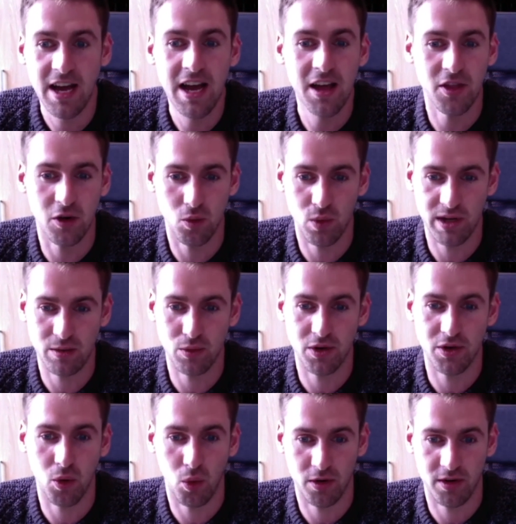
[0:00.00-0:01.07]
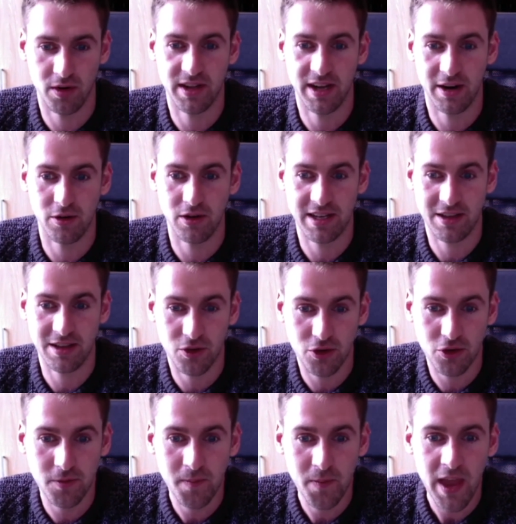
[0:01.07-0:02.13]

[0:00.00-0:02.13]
that we would ordinarily do.